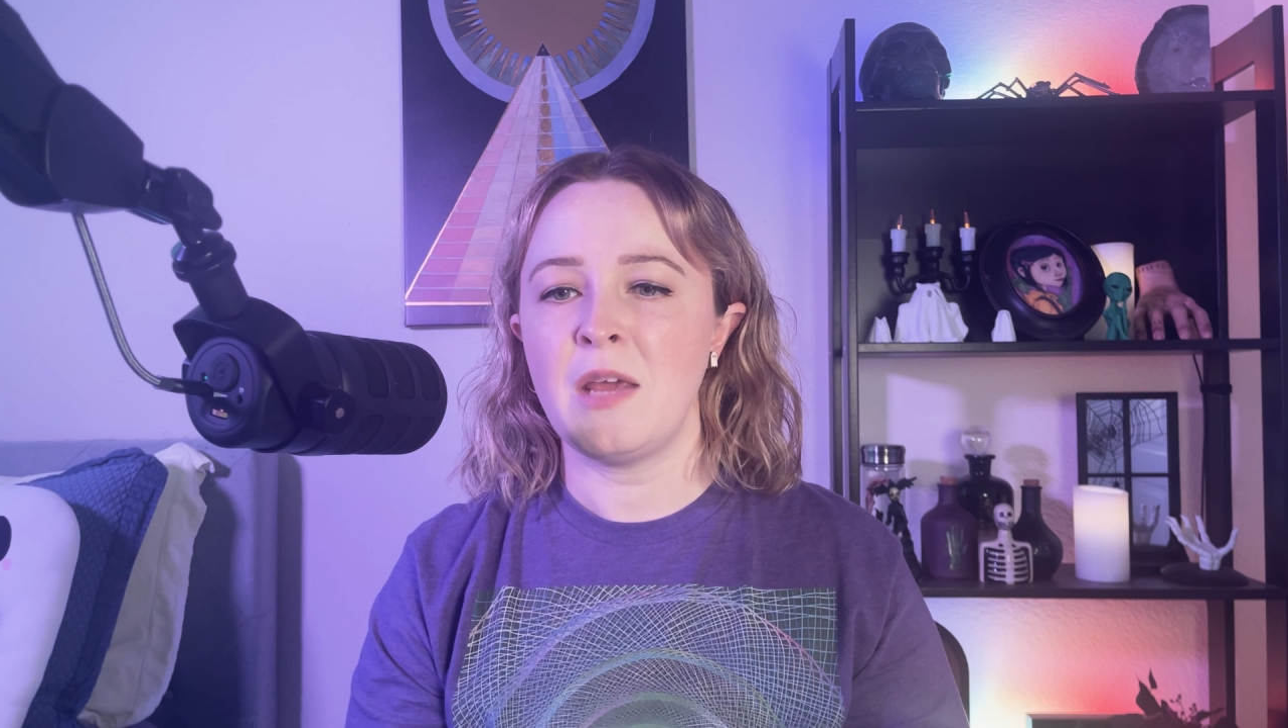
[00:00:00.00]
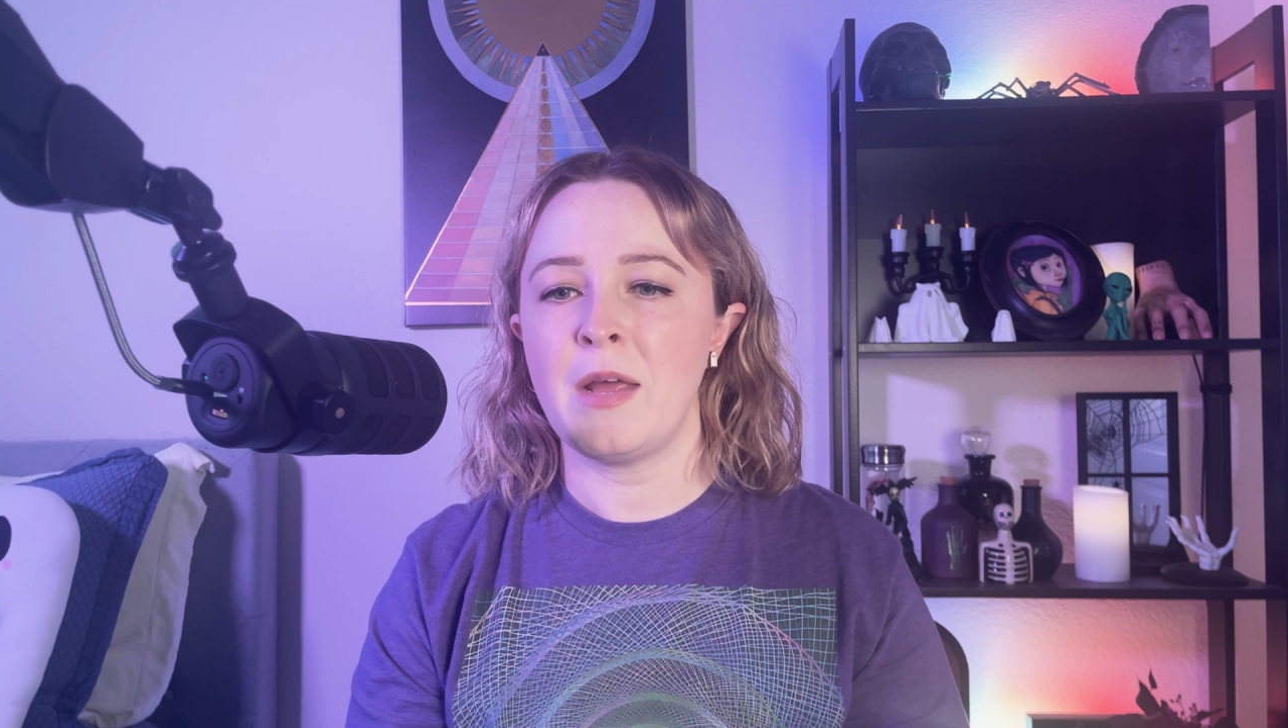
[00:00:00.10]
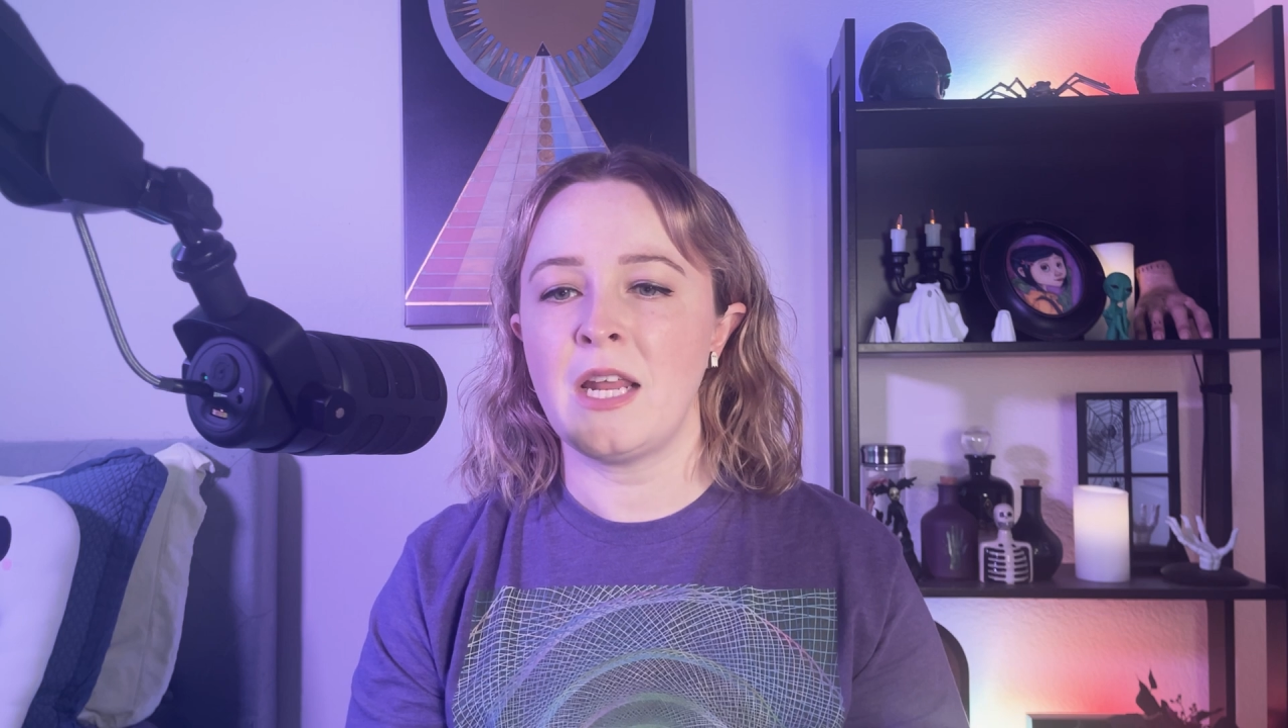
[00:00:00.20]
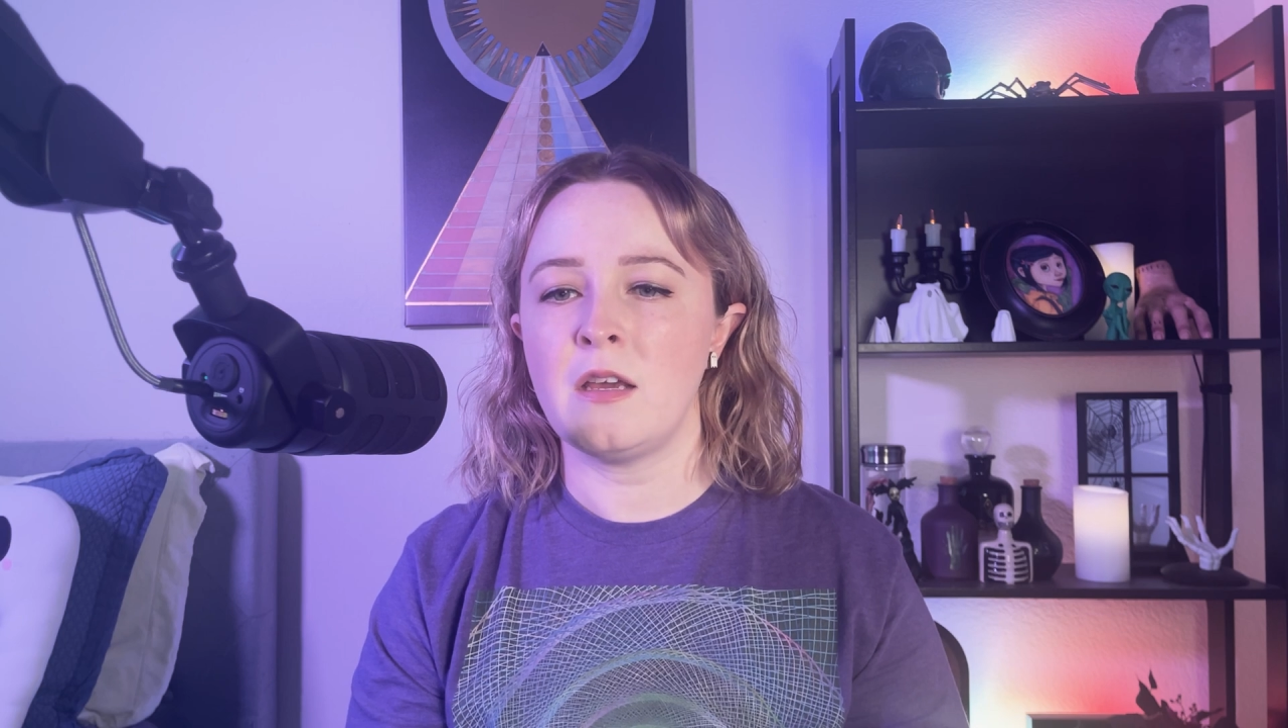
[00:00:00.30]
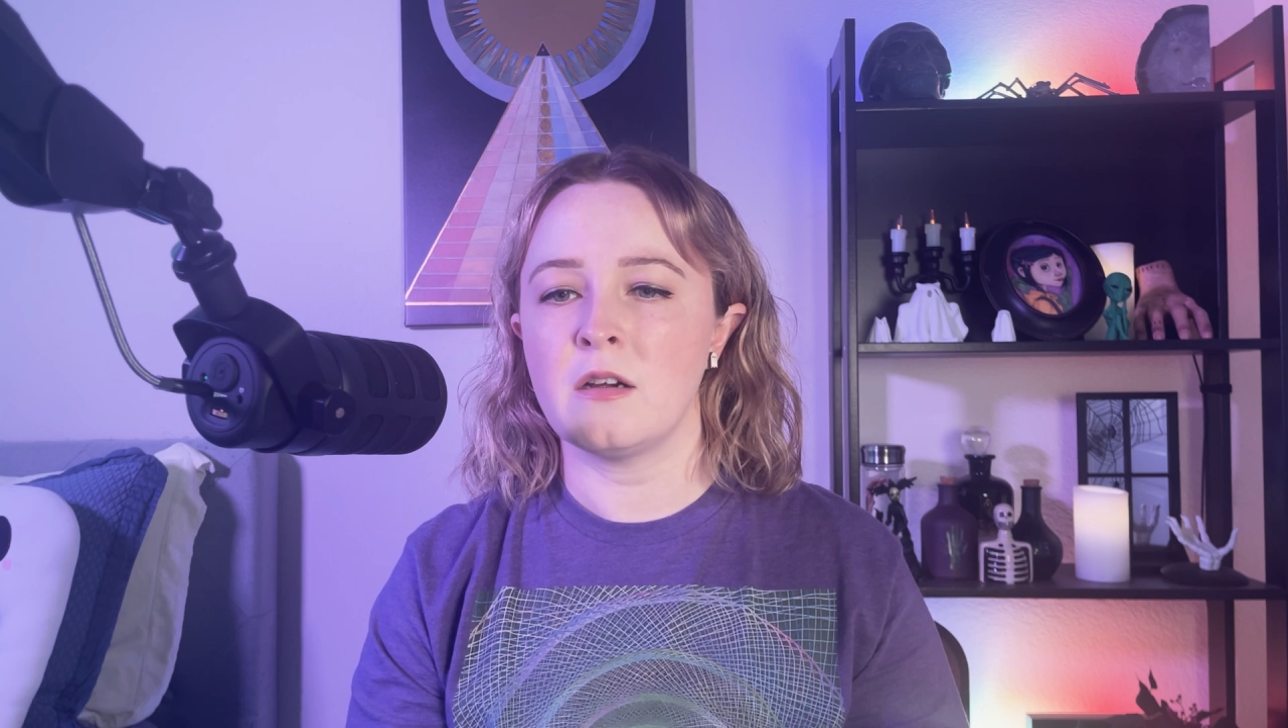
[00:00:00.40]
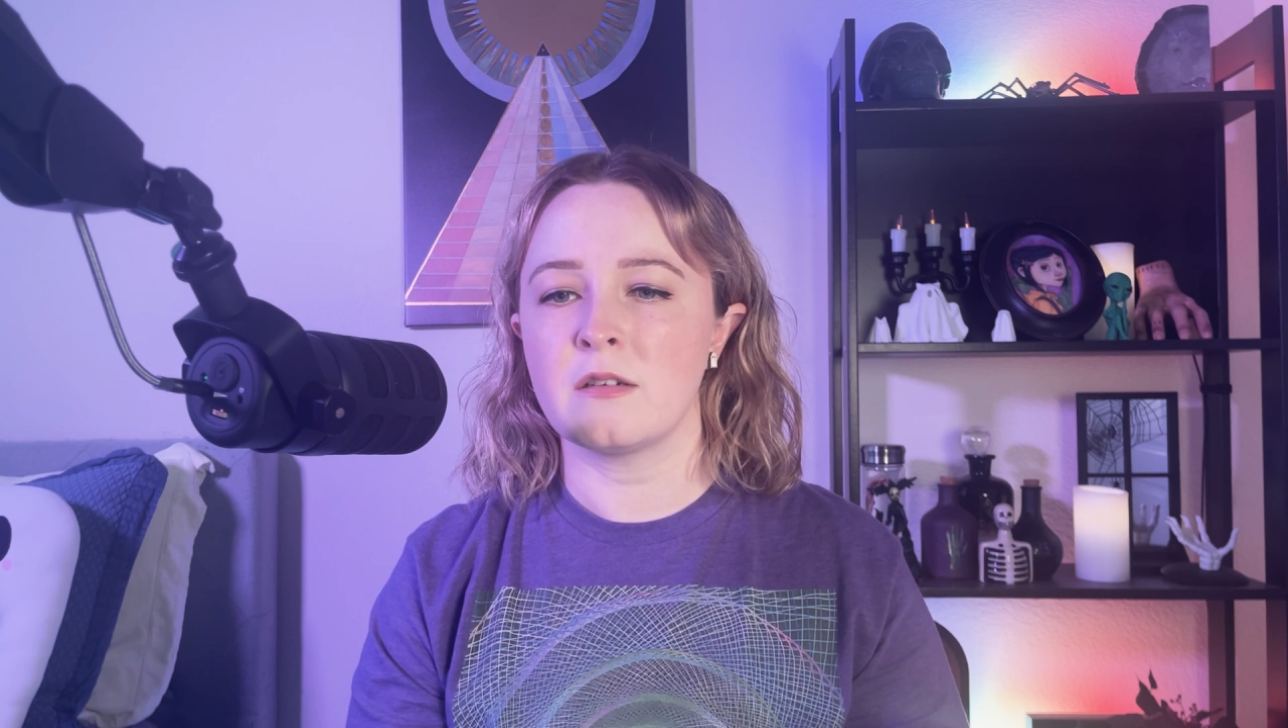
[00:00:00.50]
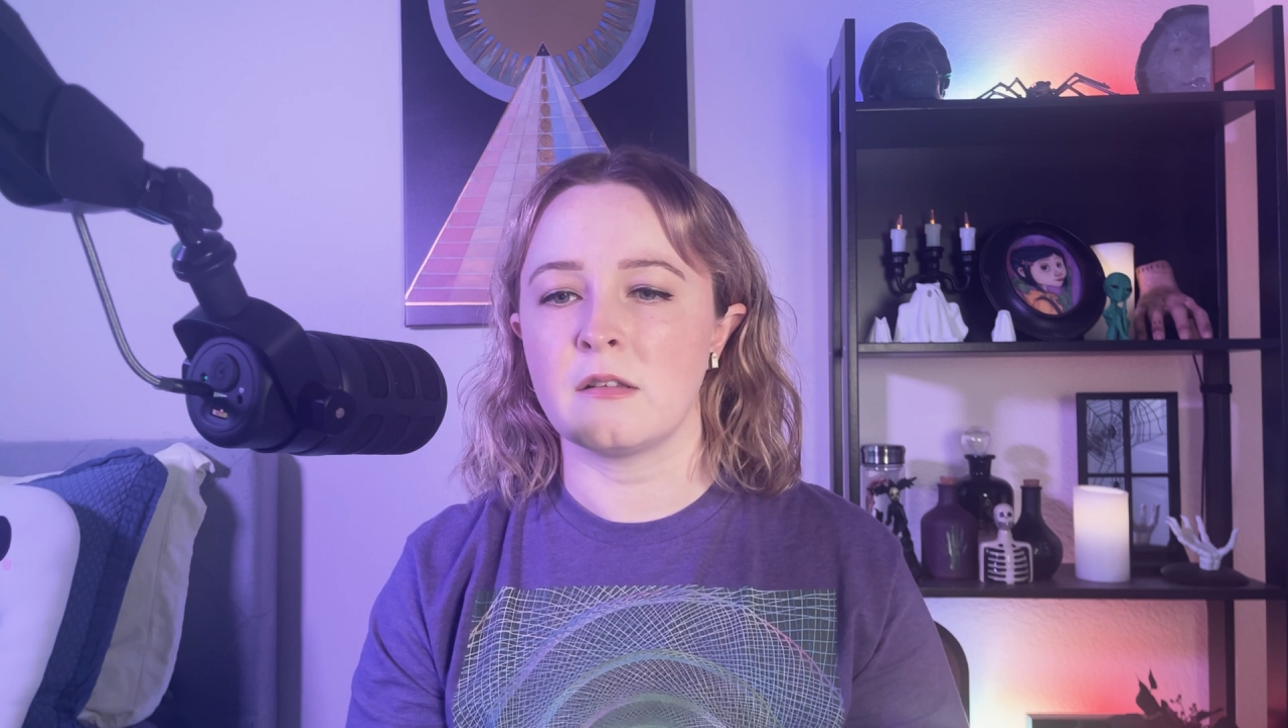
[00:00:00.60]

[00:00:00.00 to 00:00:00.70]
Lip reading: many years